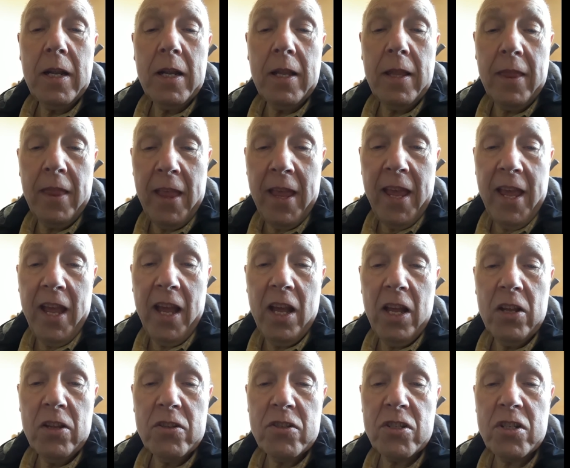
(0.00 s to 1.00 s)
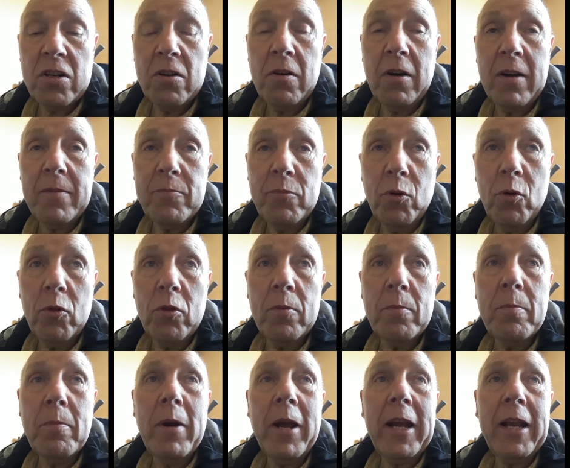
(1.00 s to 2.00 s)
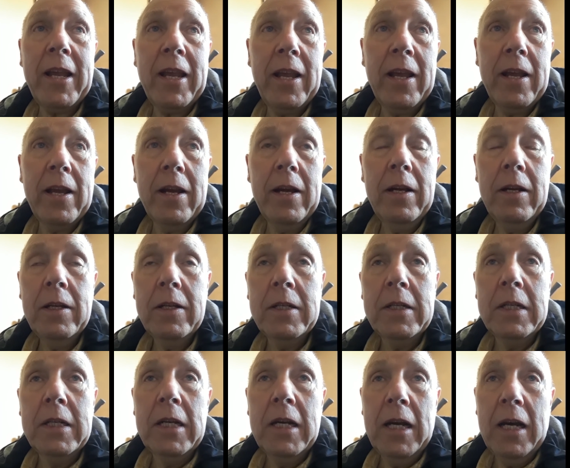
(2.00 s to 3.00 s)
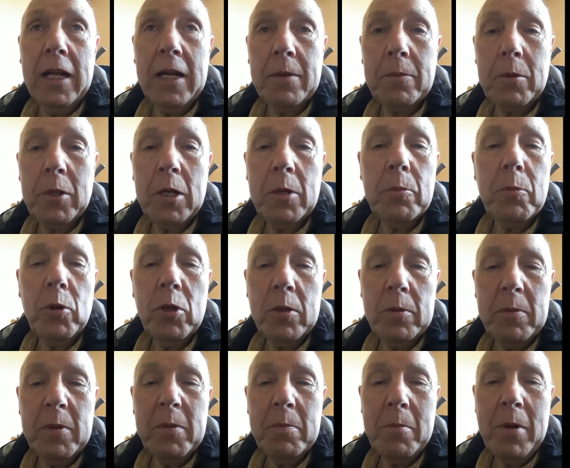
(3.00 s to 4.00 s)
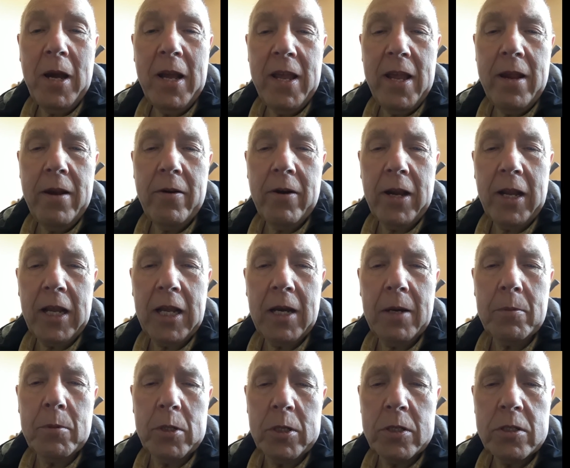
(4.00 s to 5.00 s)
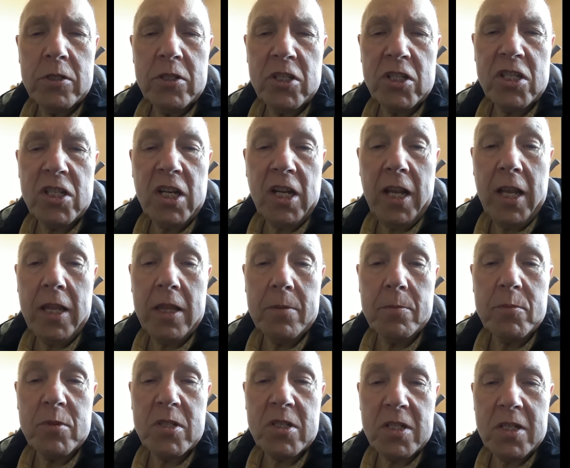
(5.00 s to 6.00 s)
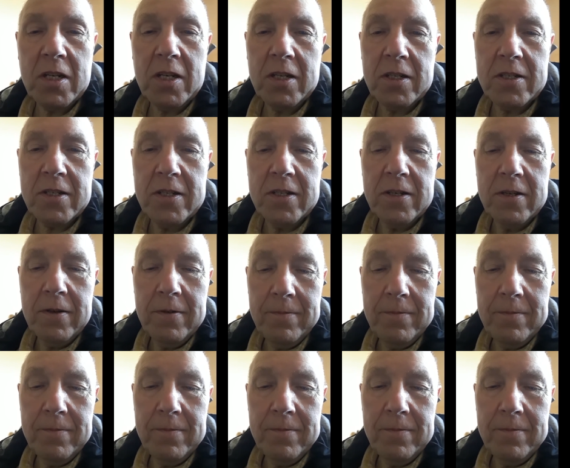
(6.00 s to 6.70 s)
there, so I brought them back here, and I'm going to put them in my airing cupboard just to get them started.